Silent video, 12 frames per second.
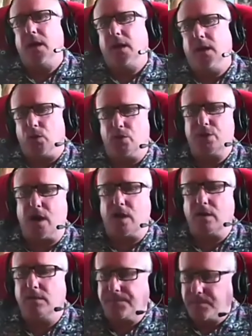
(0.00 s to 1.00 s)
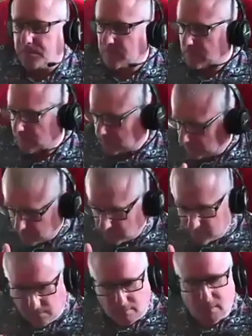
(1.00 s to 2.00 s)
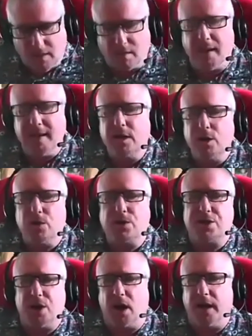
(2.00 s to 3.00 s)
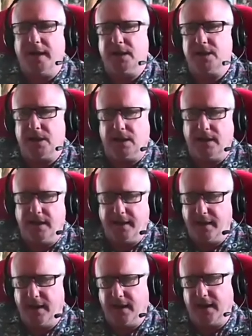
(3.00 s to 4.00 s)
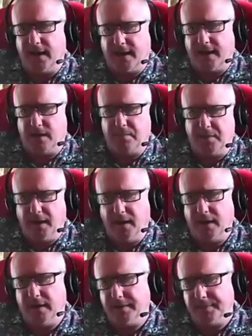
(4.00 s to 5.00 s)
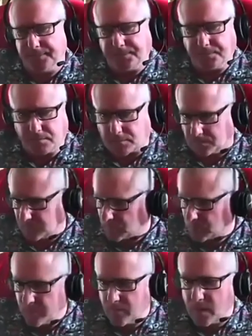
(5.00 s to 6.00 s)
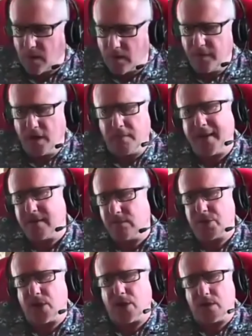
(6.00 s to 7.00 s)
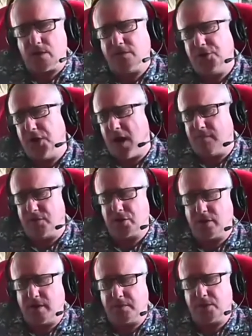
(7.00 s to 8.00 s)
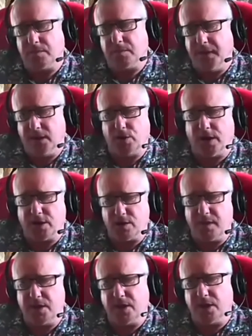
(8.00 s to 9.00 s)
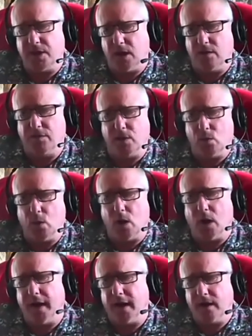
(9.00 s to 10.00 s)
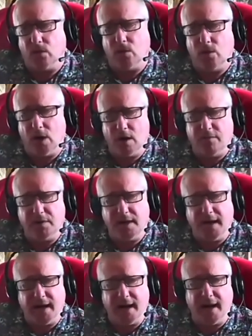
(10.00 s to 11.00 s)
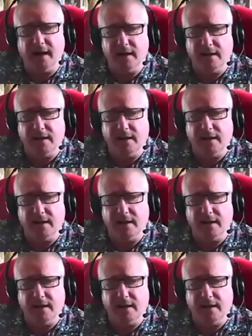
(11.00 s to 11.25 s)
Also, make your sites lean and mean. The amount of JavaScript being transmitted over the wire or over the air